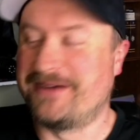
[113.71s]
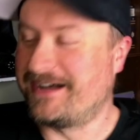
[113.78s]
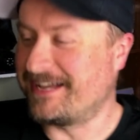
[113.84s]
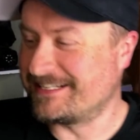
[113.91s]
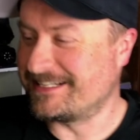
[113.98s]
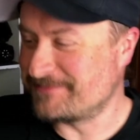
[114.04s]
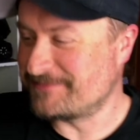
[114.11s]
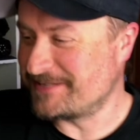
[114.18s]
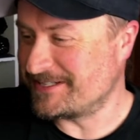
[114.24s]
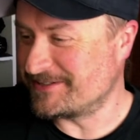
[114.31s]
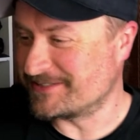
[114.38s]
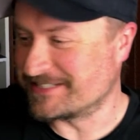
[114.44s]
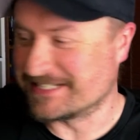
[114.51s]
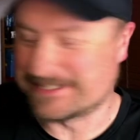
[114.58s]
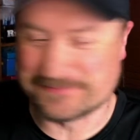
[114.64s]
mind me
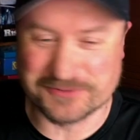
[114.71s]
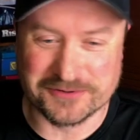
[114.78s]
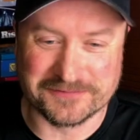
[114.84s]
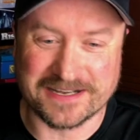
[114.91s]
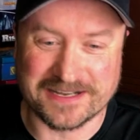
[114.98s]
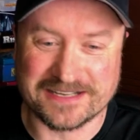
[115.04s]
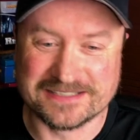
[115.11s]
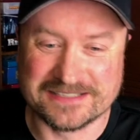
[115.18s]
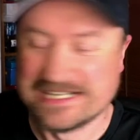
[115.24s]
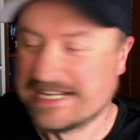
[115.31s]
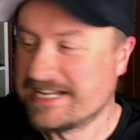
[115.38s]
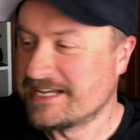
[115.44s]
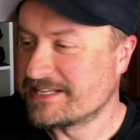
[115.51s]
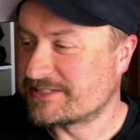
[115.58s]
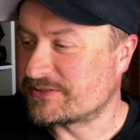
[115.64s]
using his profile.
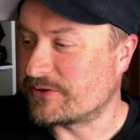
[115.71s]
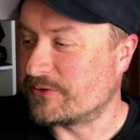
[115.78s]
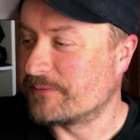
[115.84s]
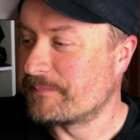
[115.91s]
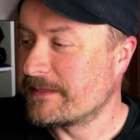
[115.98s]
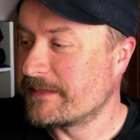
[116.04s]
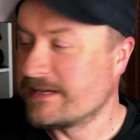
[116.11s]
So